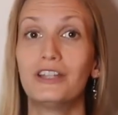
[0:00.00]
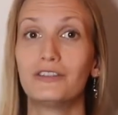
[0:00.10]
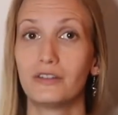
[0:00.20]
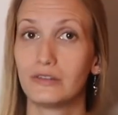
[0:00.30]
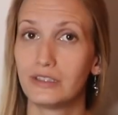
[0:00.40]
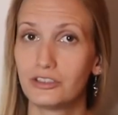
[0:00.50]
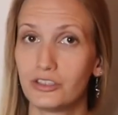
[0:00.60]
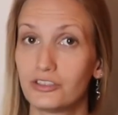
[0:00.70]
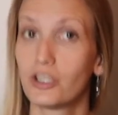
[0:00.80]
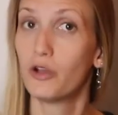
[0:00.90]

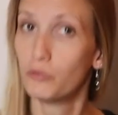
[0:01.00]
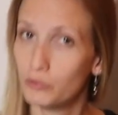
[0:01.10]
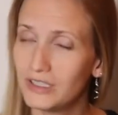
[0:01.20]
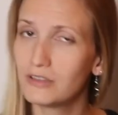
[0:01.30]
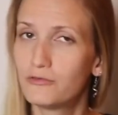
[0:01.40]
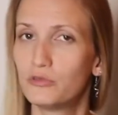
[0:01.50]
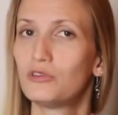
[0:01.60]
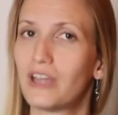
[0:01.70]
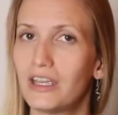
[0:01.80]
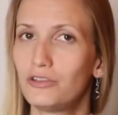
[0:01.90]
delicious, real food
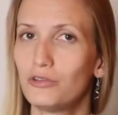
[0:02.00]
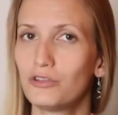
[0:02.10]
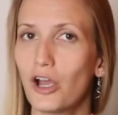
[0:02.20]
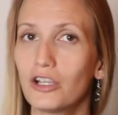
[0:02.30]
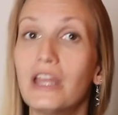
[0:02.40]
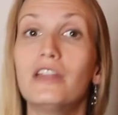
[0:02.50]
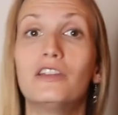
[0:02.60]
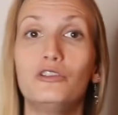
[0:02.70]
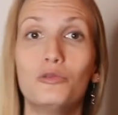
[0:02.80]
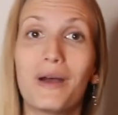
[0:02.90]
diet to your dog,
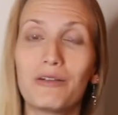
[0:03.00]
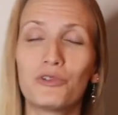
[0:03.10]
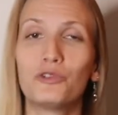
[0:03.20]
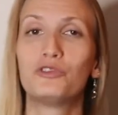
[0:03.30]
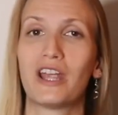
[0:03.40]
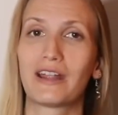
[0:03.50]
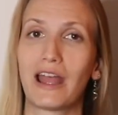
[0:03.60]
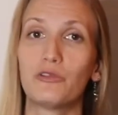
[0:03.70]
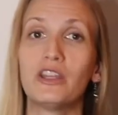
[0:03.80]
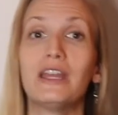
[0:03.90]
then you might want to check
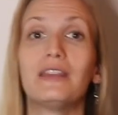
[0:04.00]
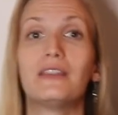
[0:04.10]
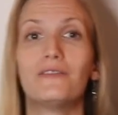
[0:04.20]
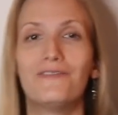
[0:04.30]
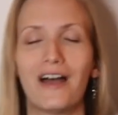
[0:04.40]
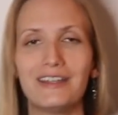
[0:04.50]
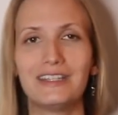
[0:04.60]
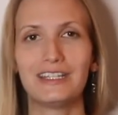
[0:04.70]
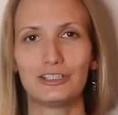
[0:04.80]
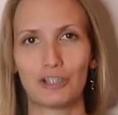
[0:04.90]
out the
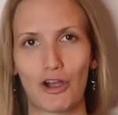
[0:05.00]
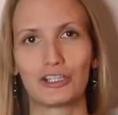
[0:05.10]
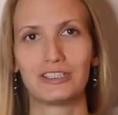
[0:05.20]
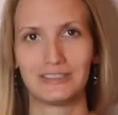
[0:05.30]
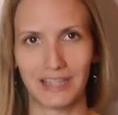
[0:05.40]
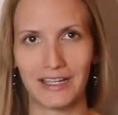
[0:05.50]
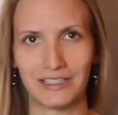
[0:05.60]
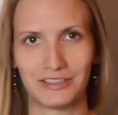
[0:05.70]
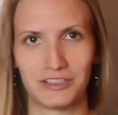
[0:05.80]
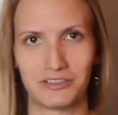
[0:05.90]
Viking Dog
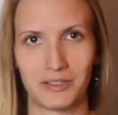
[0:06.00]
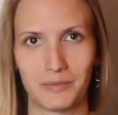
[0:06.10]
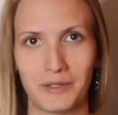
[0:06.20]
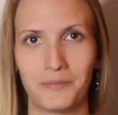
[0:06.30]
Diet System.